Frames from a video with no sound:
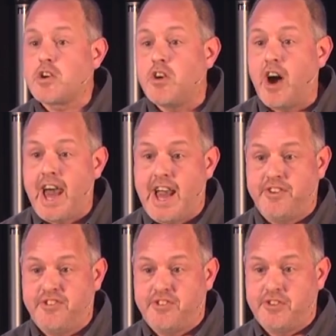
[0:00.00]

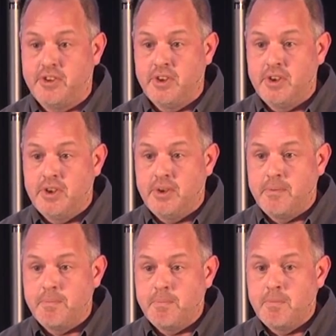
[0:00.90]
class.
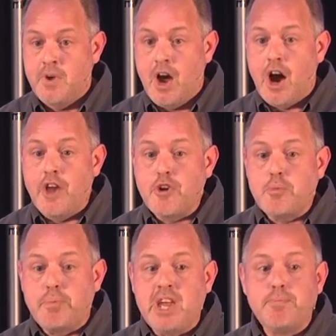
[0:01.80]
Other
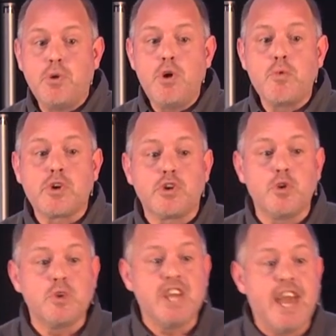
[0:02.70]
people were
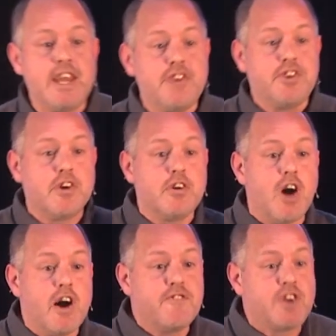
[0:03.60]
created to
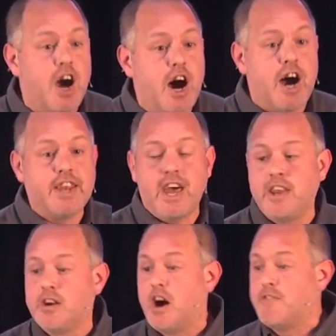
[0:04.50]
love God
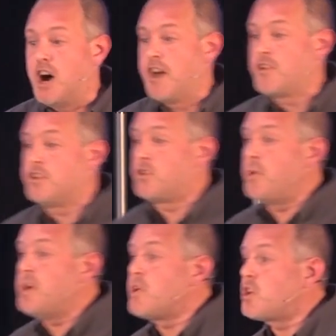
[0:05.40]
and love others.
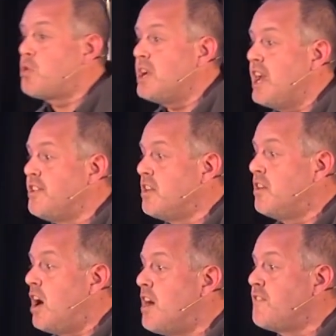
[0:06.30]
We were created to
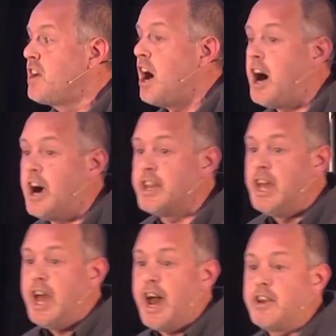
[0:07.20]
love God
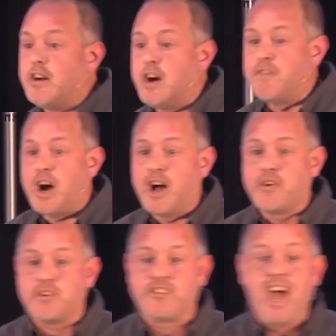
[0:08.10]
and love
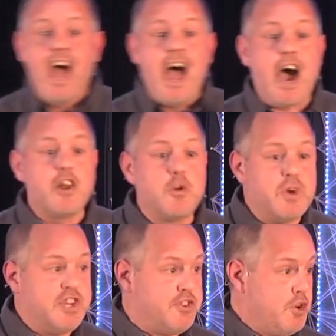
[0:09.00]
others. How do
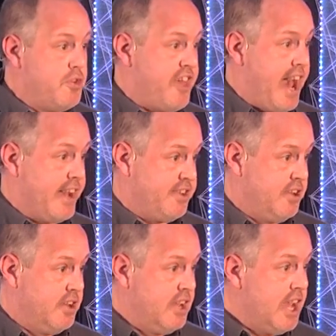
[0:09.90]
we do that
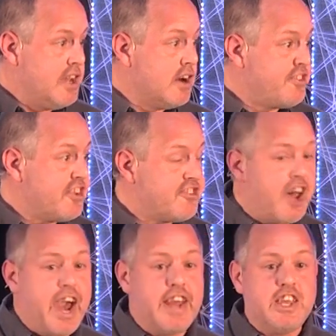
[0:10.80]
in a
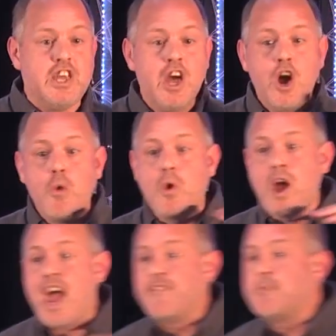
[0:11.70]
society
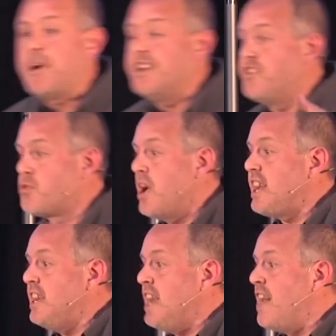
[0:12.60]
where everybody's
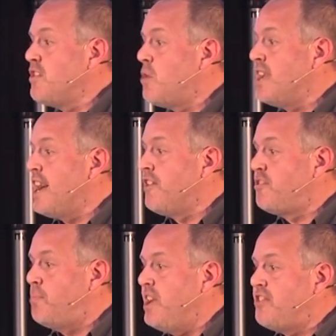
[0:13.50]
ranking everyone
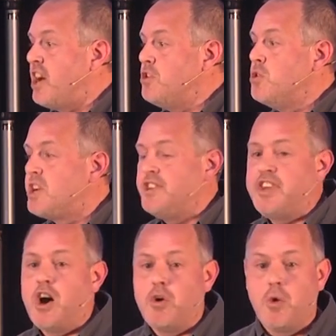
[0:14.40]
else based on who can
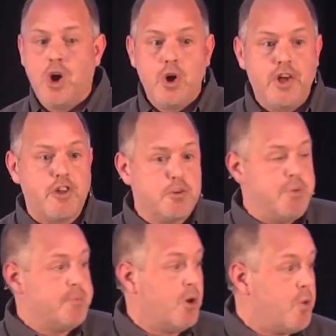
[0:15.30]
tell other
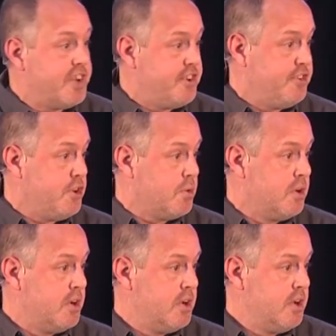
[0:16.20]
people what to do?
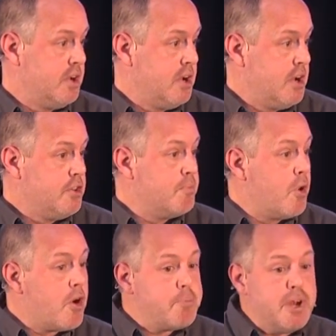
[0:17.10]
The
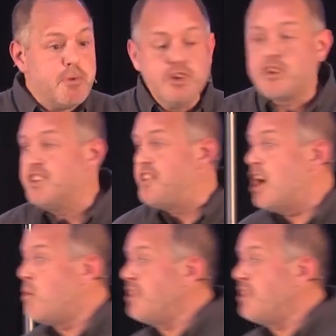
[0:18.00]
more people you can tell